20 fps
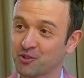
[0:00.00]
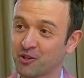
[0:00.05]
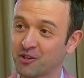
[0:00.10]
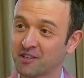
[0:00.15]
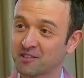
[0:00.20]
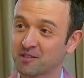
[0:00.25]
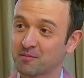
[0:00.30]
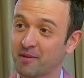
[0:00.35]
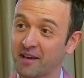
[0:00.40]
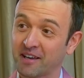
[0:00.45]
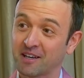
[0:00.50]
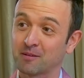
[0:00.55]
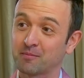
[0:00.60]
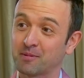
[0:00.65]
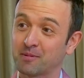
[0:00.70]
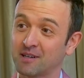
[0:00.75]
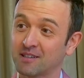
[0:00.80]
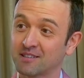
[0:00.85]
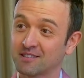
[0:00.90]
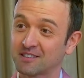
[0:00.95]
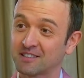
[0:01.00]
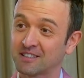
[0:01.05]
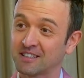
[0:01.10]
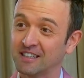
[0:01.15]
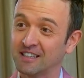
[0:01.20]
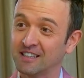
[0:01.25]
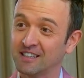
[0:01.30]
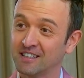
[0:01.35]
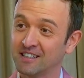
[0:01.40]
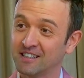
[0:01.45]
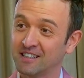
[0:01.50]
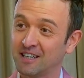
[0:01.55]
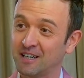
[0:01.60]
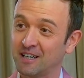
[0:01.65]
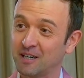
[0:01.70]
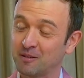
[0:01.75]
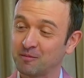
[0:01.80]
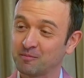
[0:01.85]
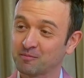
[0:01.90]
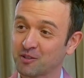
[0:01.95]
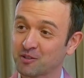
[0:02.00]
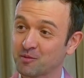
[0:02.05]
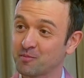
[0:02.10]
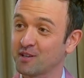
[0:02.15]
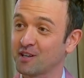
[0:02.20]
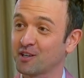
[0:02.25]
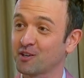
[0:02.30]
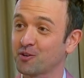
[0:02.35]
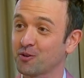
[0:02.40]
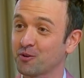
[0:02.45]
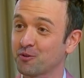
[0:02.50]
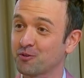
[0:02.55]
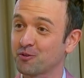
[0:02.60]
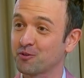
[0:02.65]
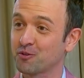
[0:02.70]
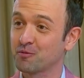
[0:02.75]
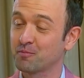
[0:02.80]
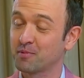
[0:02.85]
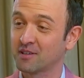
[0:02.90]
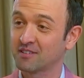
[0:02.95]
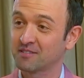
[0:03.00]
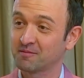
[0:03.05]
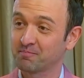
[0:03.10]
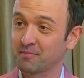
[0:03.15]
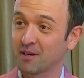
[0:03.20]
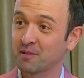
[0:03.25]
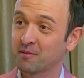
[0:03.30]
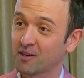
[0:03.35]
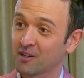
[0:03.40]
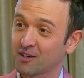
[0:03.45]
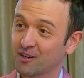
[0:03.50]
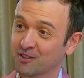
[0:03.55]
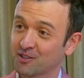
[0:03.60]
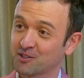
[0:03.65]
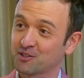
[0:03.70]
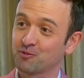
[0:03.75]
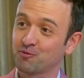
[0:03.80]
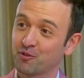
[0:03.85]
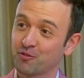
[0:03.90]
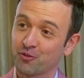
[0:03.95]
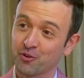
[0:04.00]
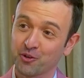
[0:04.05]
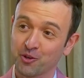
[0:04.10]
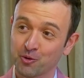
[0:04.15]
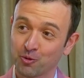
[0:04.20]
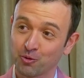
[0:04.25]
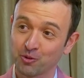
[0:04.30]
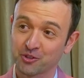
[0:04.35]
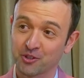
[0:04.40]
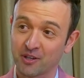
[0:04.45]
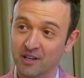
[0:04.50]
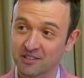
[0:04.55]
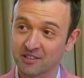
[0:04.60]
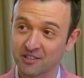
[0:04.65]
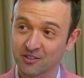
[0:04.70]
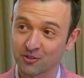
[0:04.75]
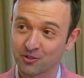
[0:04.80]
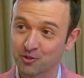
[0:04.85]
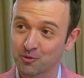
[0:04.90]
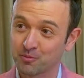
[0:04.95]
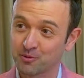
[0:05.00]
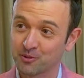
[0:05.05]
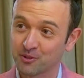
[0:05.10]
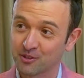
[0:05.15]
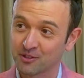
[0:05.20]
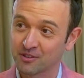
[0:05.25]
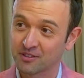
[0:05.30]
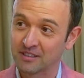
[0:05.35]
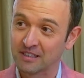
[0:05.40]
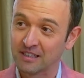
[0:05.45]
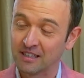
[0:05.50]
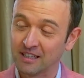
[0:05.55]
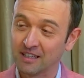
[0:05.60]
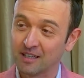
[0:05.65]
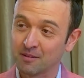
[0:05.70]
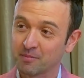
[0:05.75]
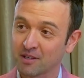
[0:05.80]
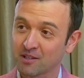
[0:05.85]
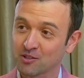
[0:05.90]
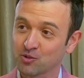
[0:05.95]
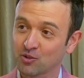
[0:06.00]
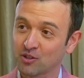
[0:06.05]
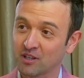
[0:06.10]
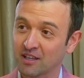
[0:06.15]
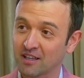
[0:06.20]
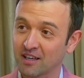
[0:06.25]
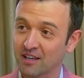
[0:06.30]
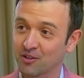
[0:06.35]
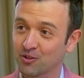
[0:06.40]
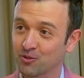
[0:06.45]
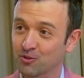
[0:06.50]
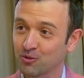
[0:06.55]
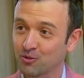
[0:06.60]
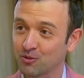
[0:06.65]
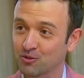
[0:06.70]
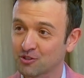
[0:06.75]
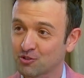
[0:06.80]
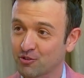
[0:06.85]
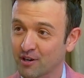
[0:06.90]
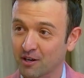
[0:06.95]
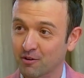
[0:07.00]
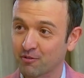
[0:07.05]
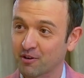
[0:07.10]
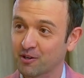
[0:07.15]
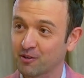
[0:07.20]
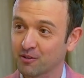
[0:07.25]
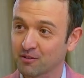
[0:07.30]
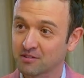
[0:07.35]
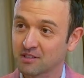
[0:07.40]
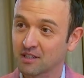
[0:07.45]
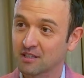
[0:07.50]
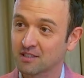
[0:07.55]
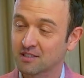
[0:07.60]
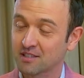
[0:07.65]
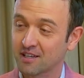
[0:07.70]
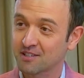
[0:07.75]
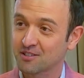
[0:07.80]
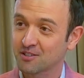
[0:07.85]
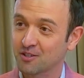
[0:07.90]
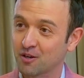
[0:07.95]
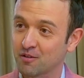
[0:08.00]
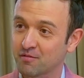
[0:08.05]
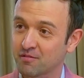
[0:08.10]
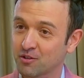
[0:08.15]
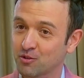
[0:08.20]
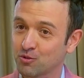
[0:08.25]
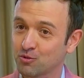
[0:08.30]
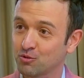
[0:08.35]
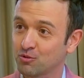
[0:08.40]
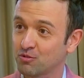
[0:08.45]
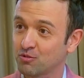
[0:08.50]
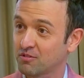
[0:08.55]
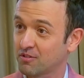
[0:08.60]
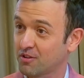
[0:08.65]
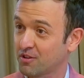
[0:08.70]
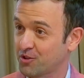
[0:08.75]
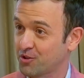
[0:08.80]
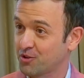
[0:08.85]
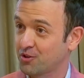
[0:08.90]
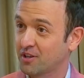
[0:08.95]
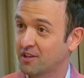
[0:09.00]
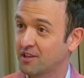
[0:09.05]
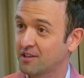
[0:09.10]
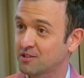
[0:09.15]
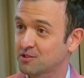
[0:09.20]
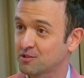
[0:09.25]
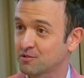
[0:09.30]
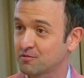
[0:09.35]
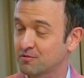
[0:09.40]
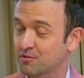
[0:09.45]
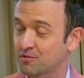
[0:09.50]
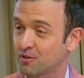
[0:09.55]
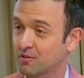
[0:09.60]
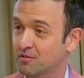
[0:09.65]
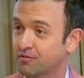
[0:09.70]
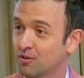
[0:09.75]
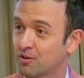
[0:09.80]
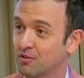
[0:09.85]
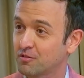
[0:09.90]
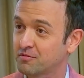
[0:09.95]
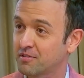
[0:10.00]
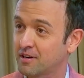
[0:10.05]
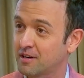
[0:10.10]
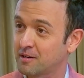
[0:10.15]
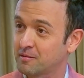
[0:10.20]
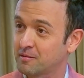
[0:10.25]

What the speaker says: you're known as a makeup artist, Cosmetic Guru, but maybe I'd like to refer to you also as an entrepreneur, because looking at your track record of success over your 30 years of